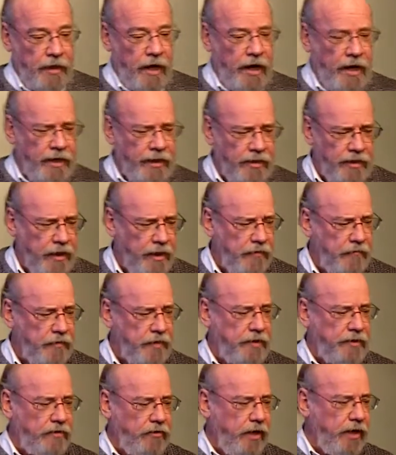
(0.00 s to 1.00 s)
I love
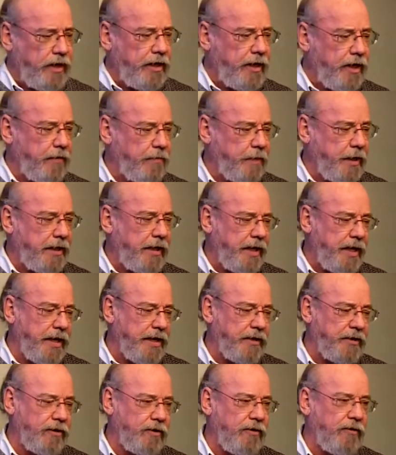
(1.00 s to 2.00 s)
to try and help my
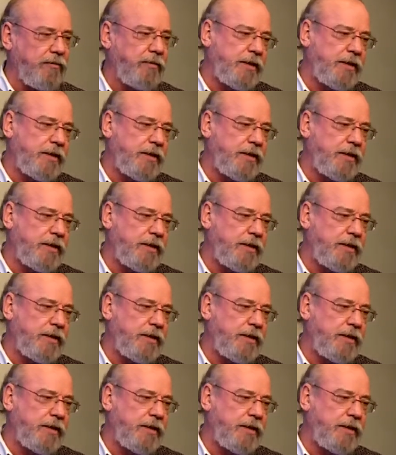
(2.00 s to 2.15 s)
dad, you know,